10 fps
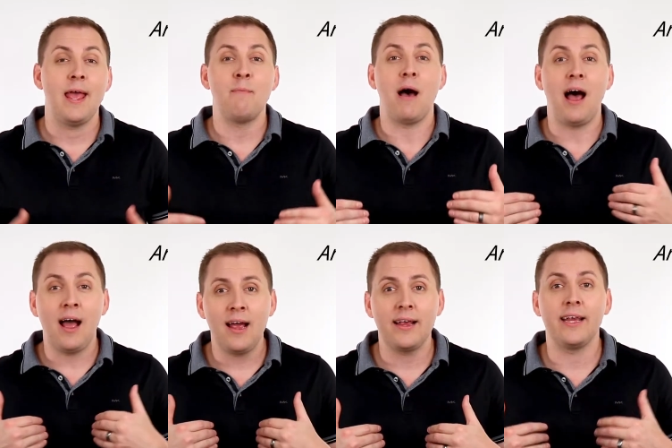Am
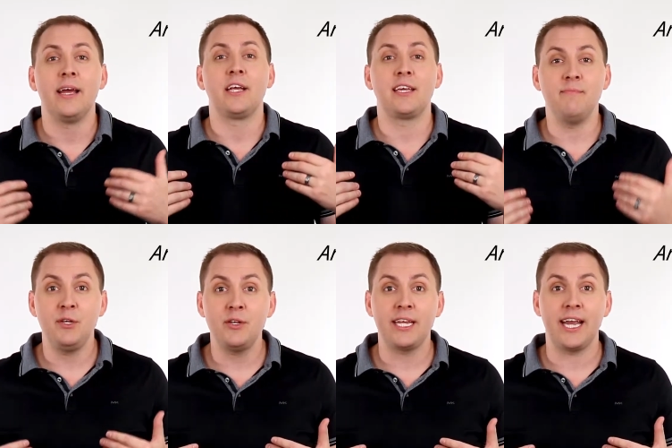I
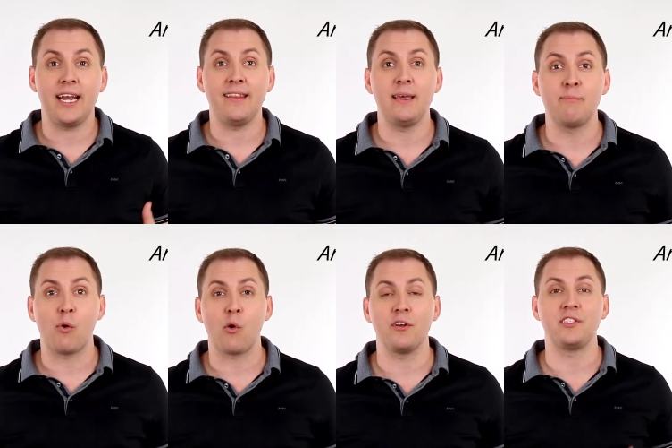communicating the
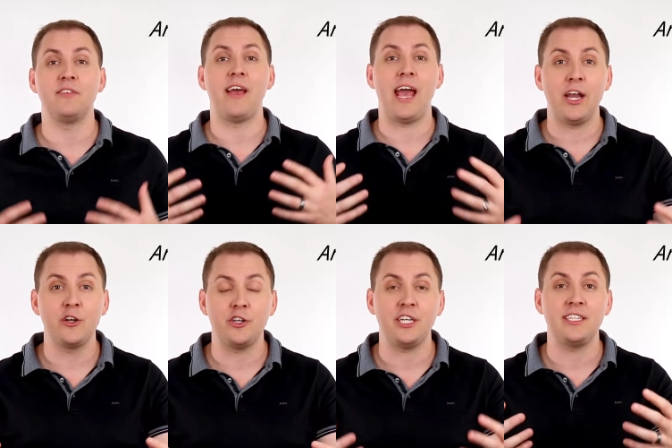importance of
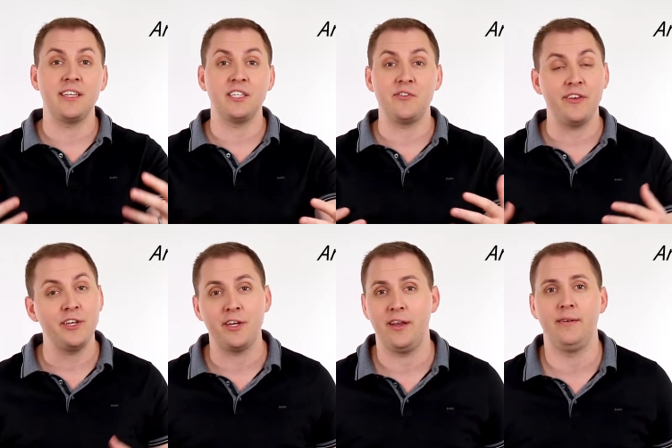energy to this
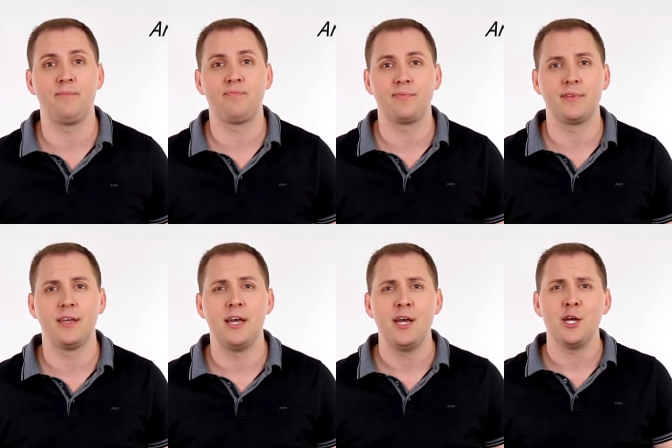vision?
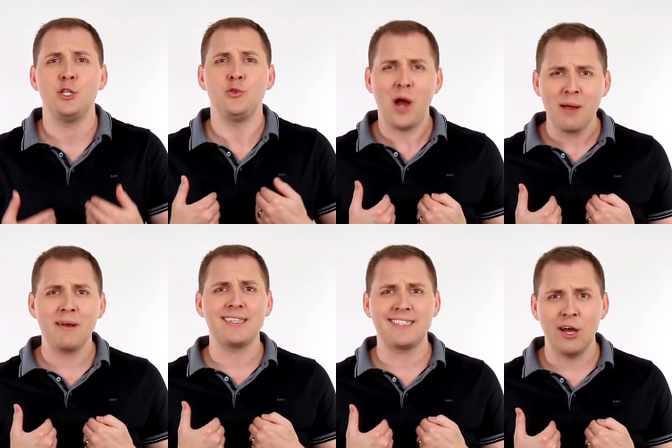Do I
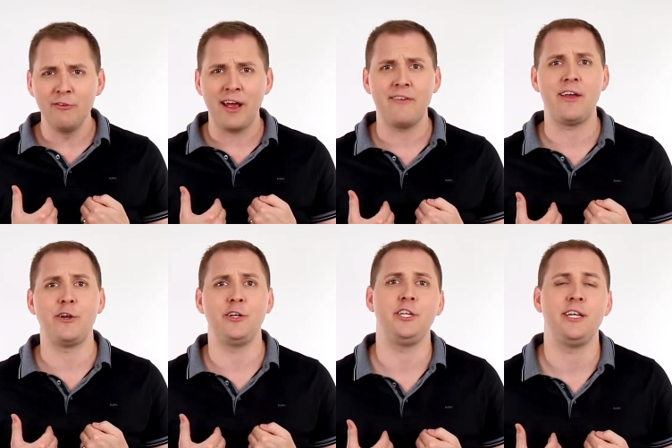myself have
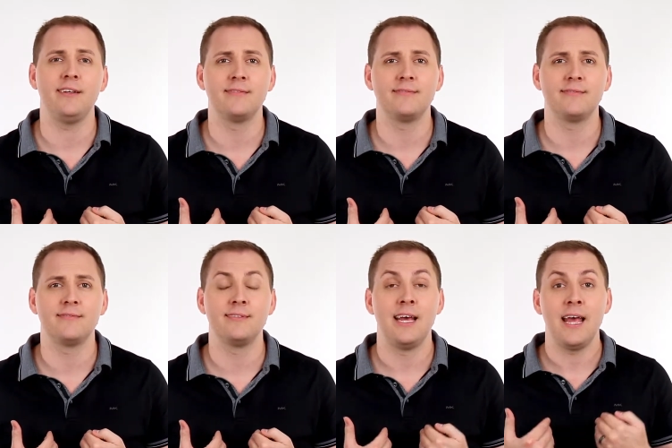energy?
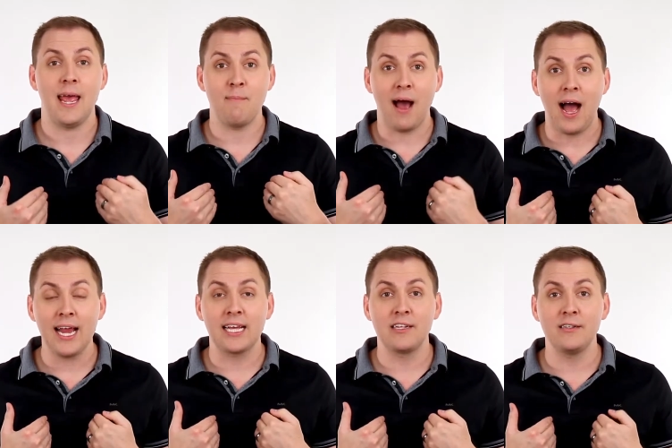Am I
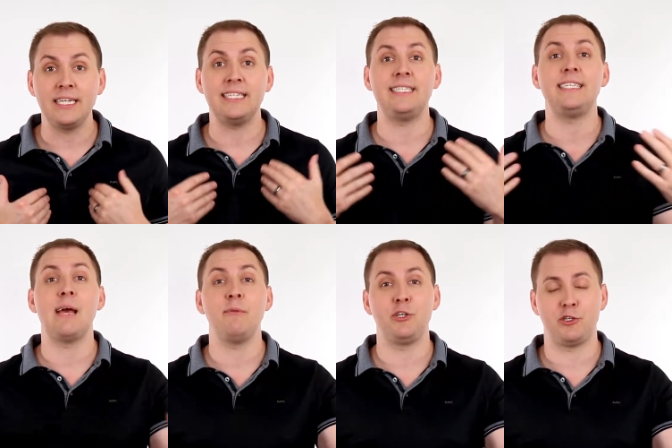clearly
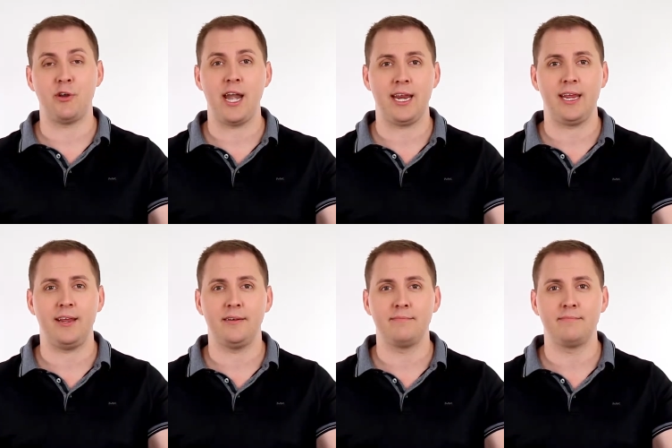demonstrating
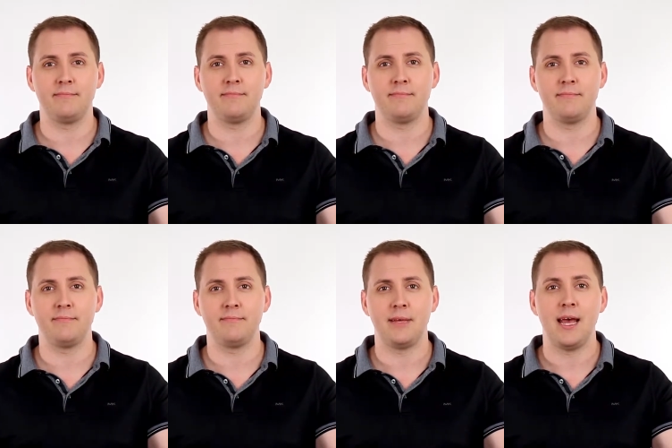it?
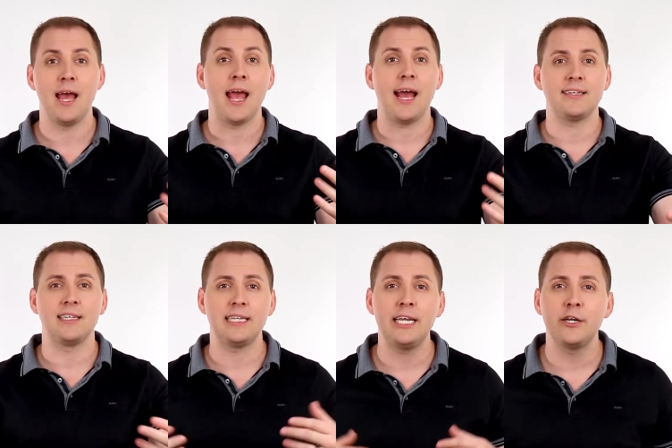As a
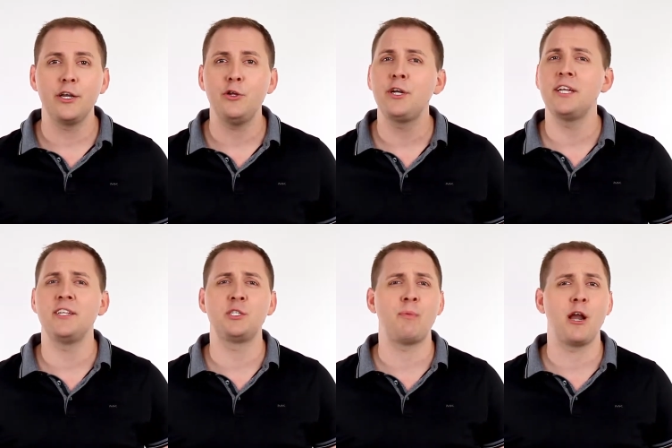leader, you can
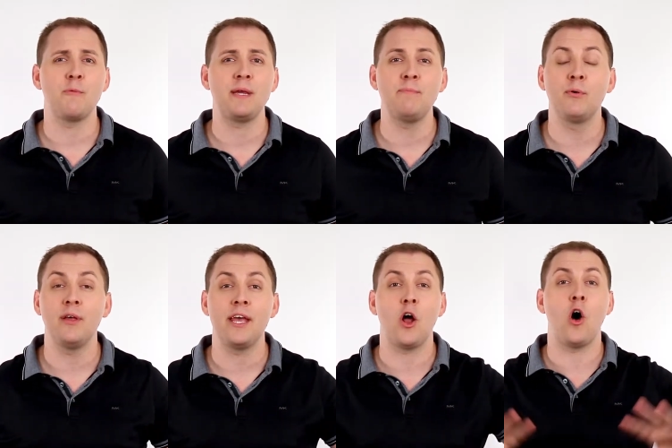inspire people
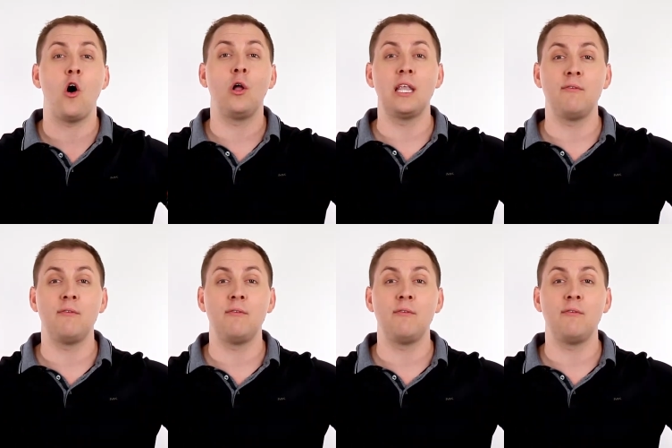at all